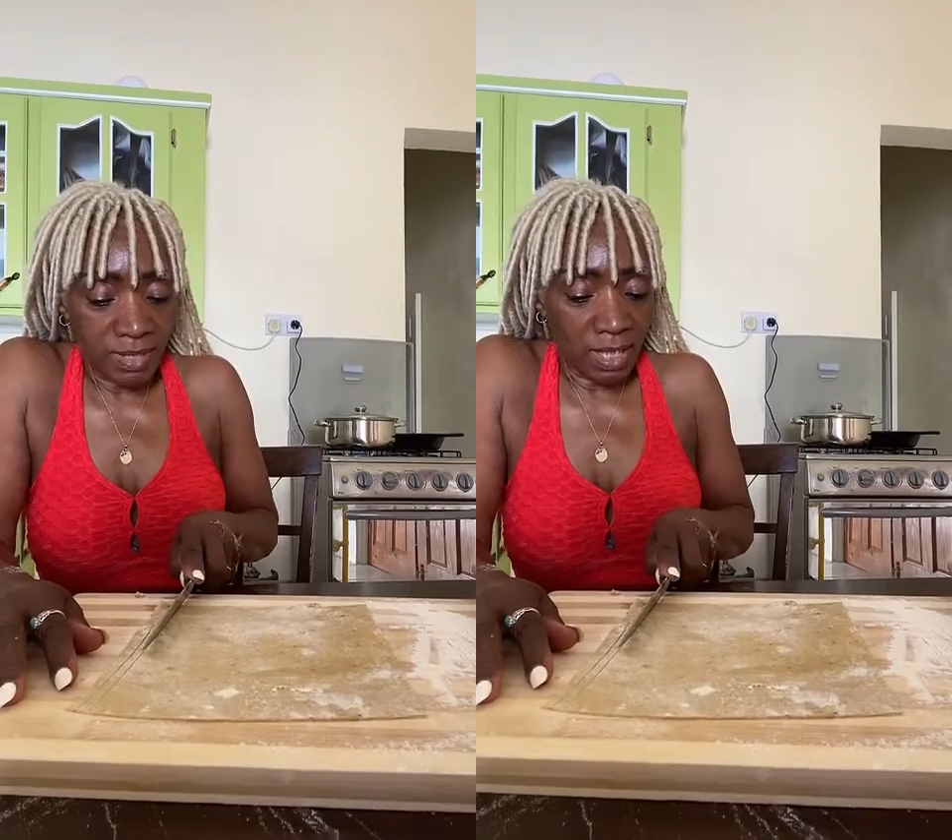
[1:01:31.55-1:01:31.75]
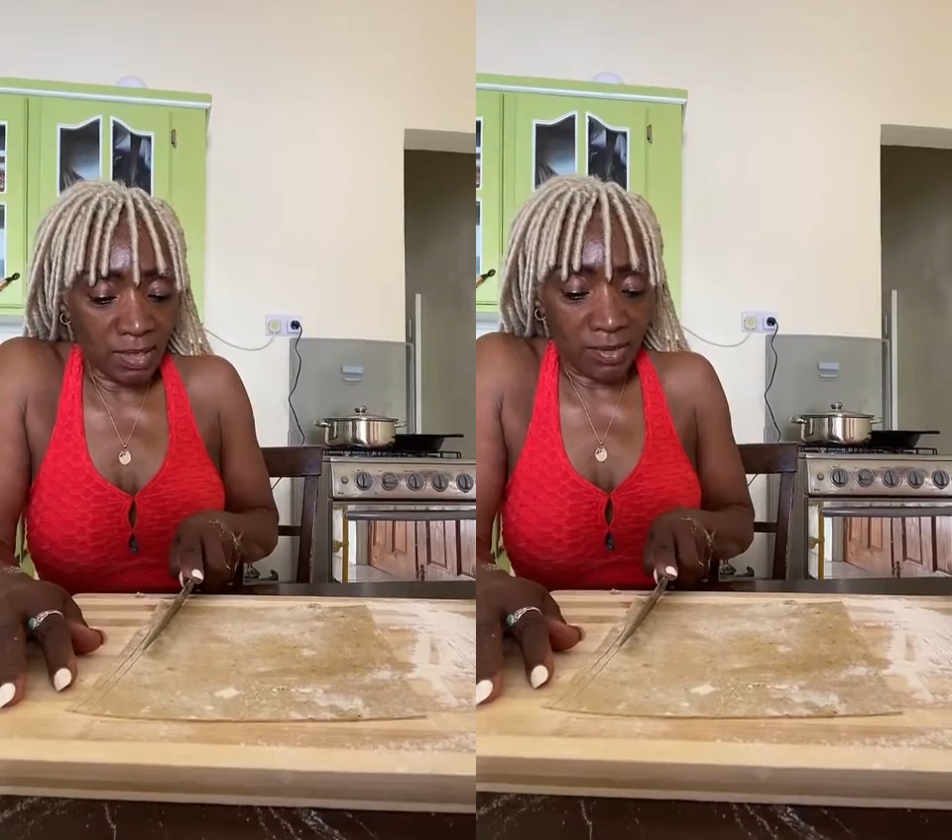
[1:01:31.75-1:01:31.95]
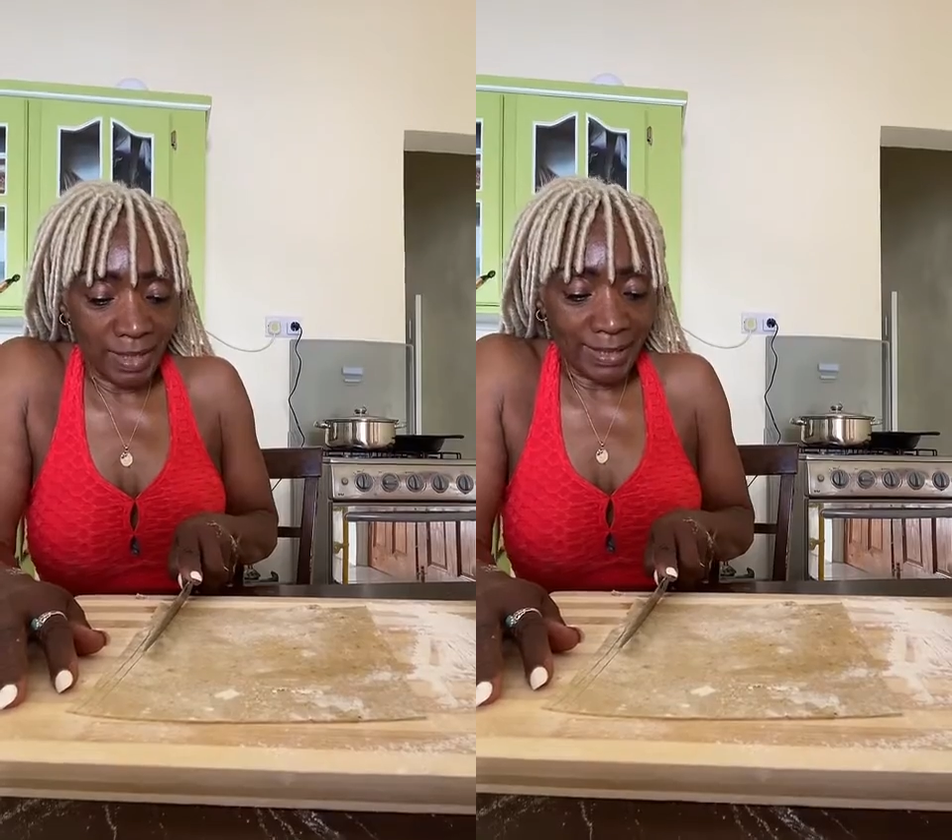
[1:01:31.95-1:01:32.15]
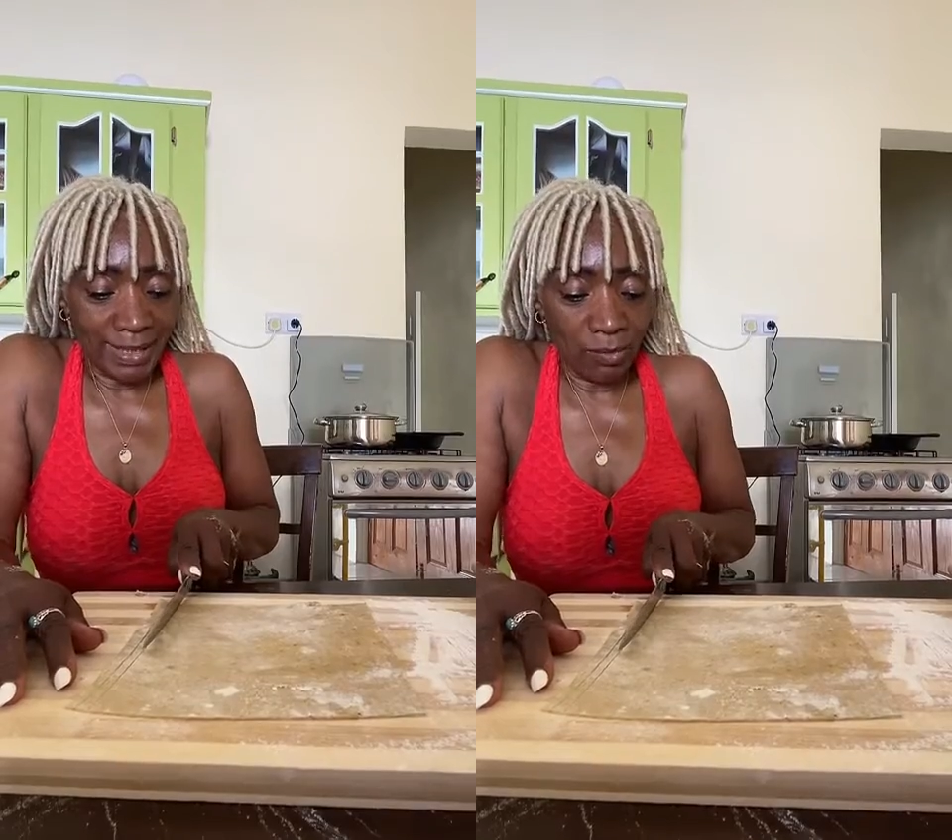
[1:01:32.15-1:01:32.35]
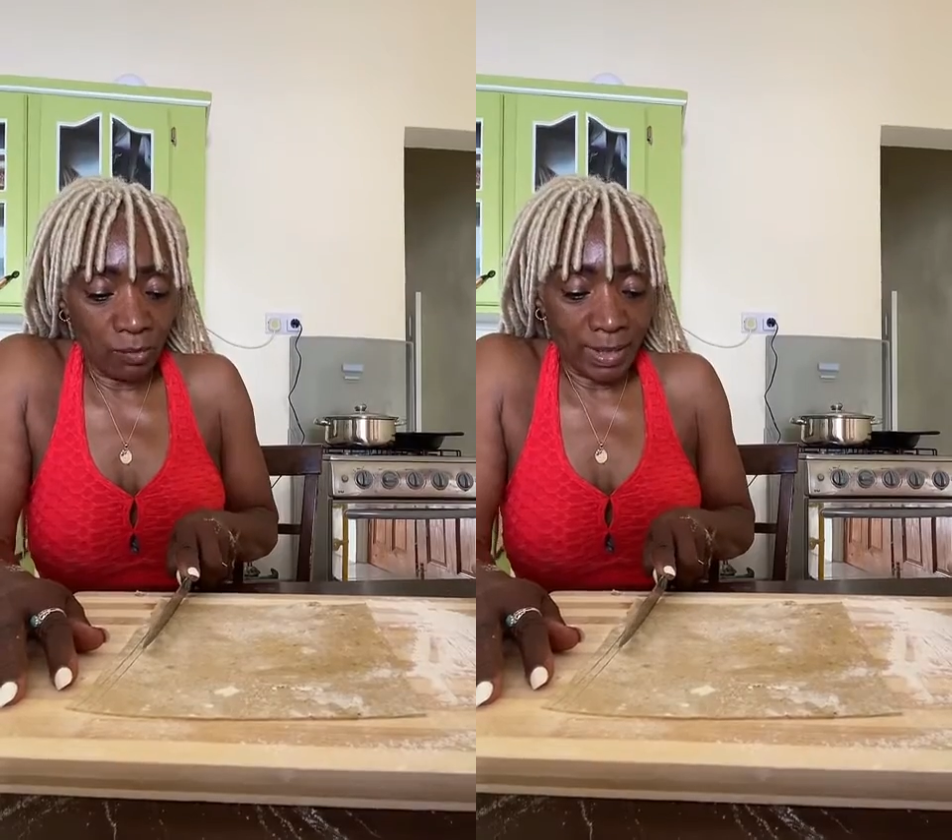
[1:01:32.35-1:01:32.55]
thinking
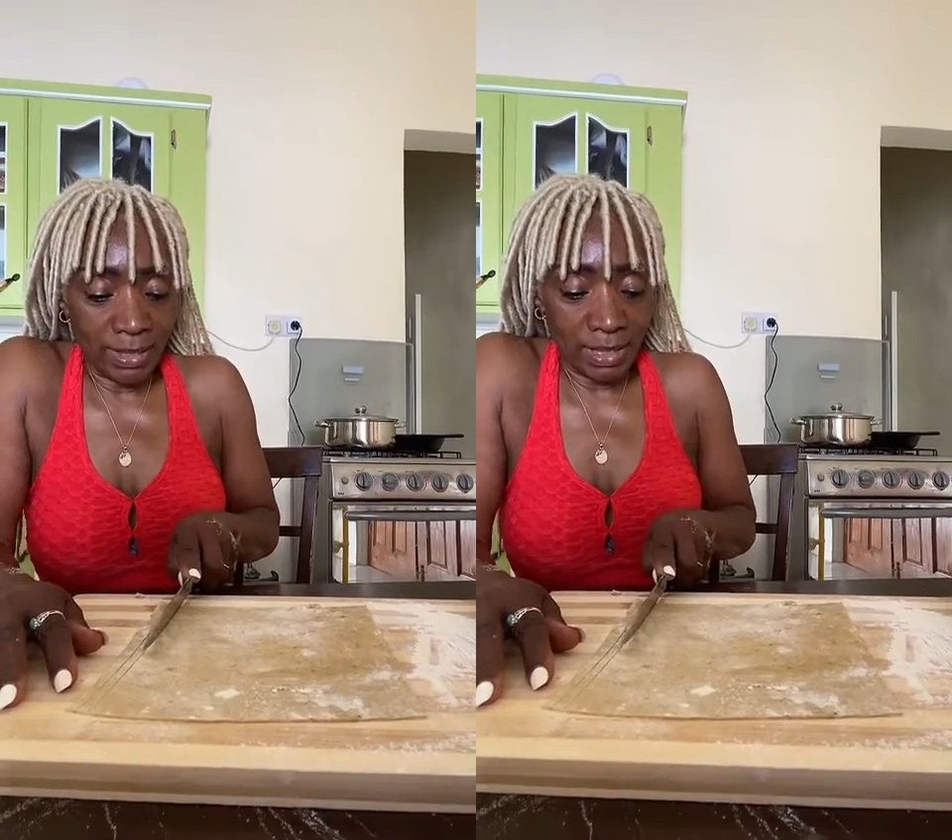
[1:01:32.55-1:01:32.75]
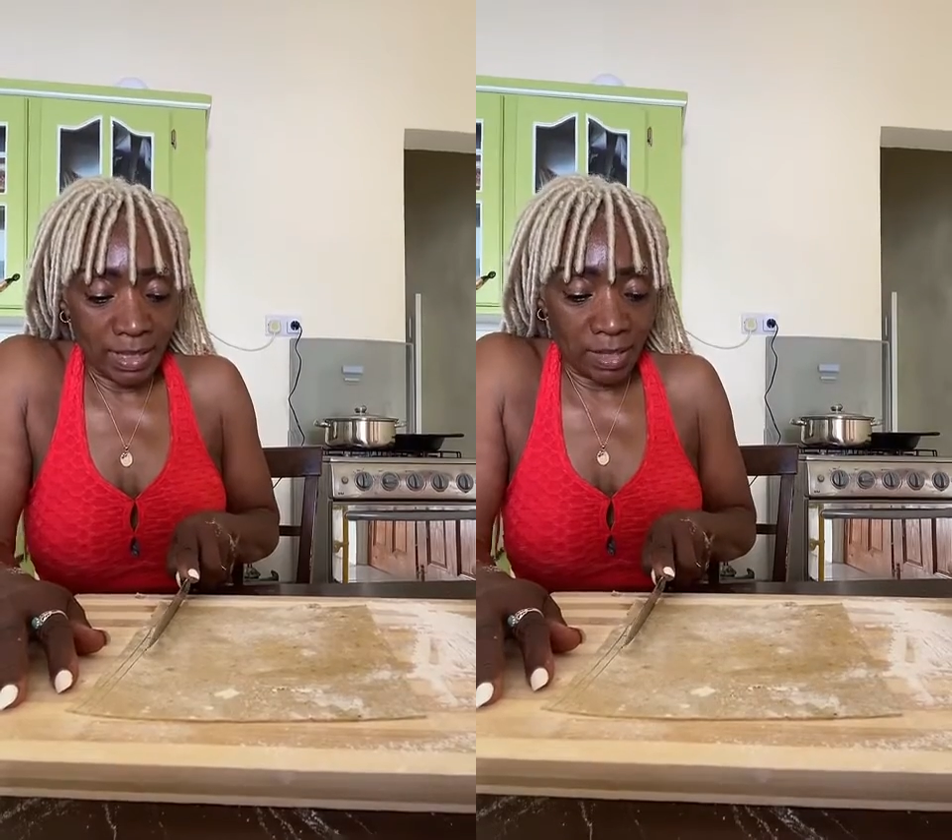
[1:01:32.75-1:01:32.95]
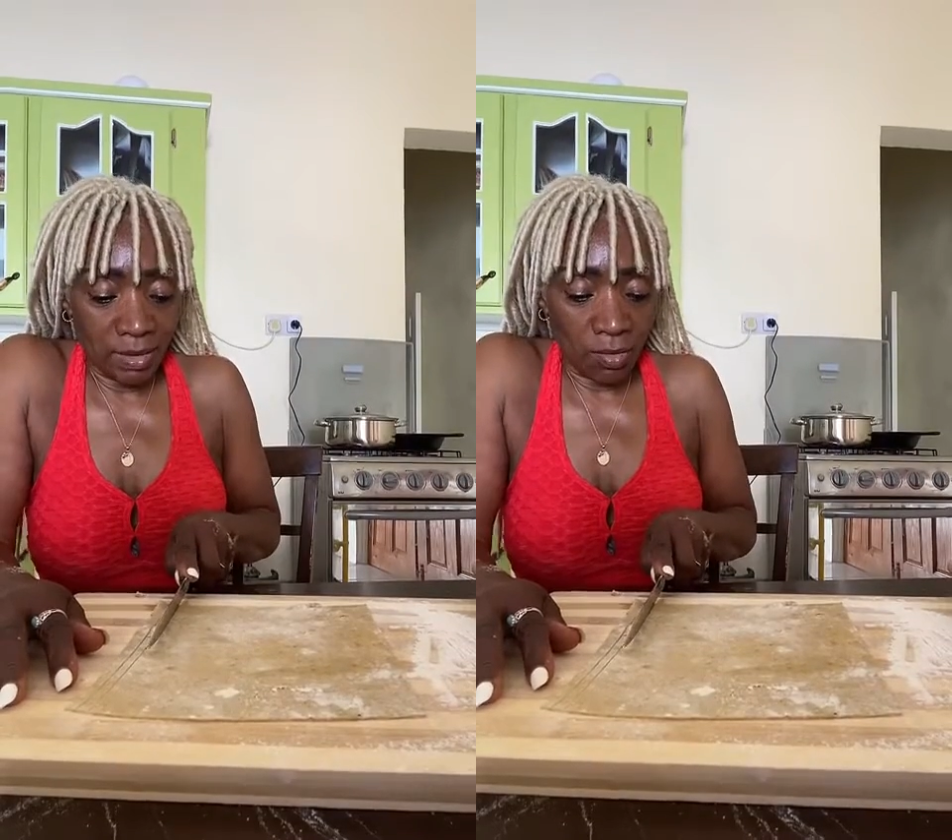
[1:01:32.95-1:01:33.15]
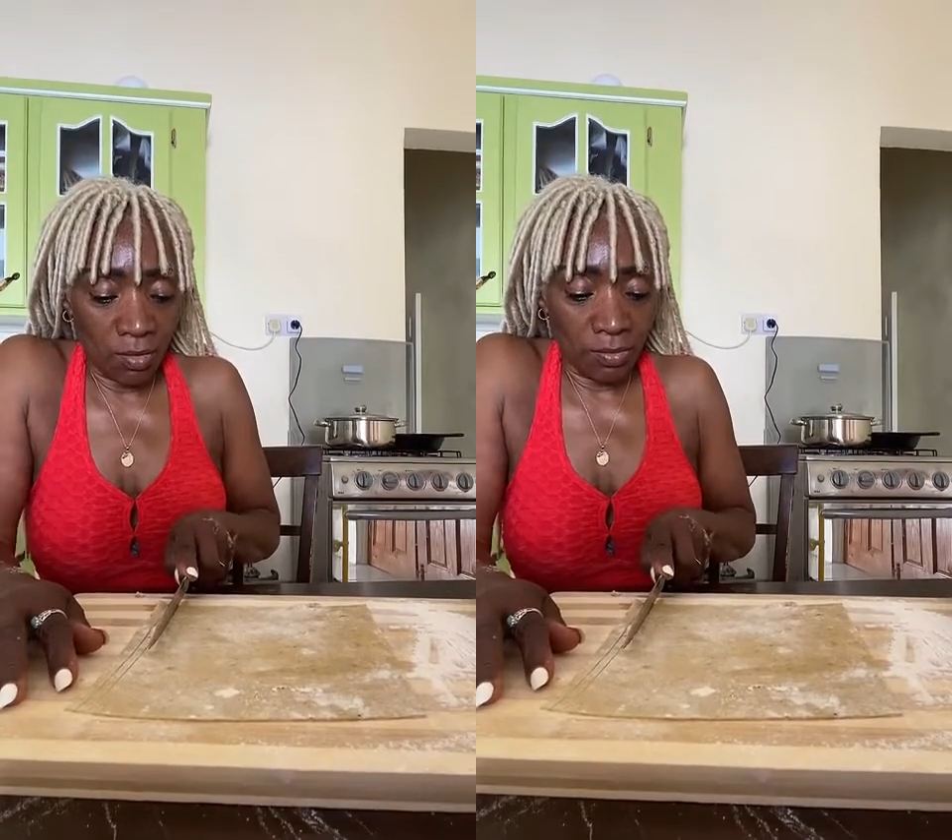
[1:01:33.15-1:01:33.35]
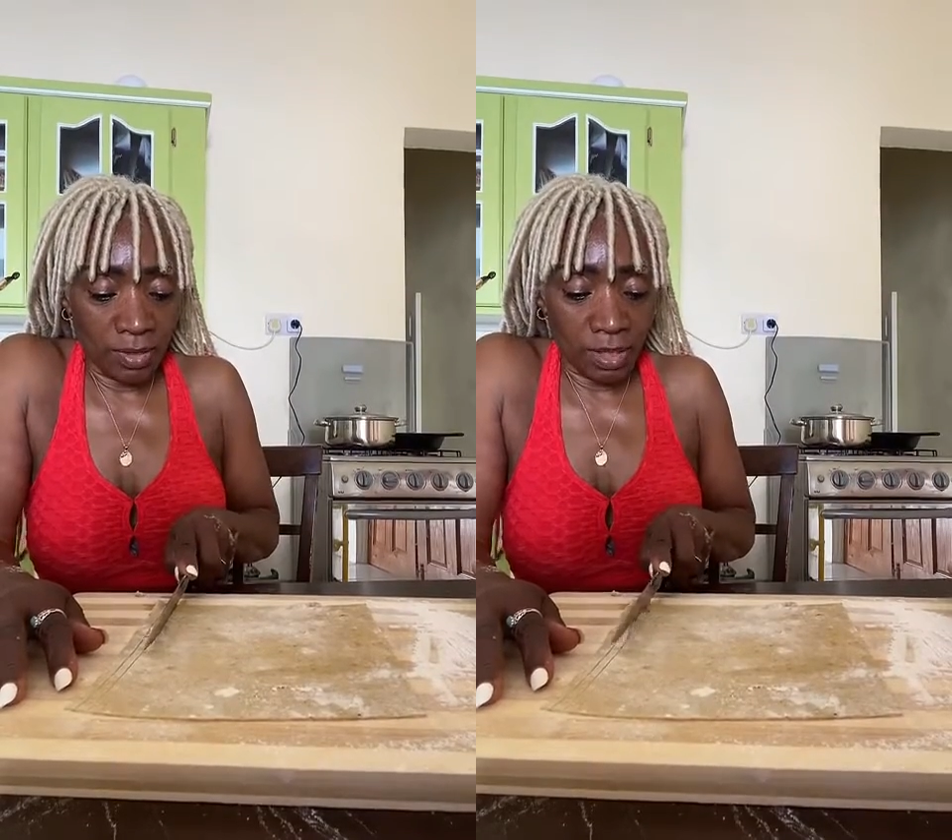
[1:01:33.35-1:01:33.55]
about making pasta.